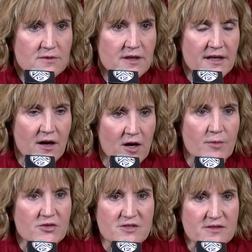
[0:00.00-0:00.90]
it
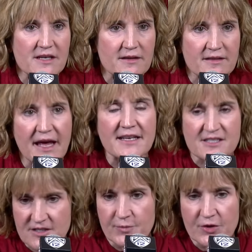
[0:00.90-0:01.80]
almost it,
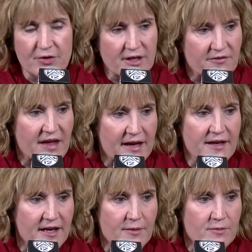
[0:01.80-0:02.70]
that's the beauty of that
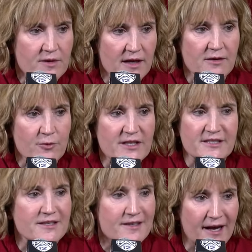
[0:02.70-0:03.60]
game. Like we
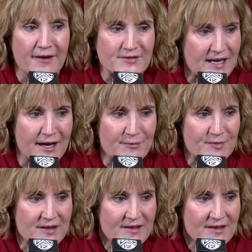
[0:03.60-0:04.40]
didn't have time.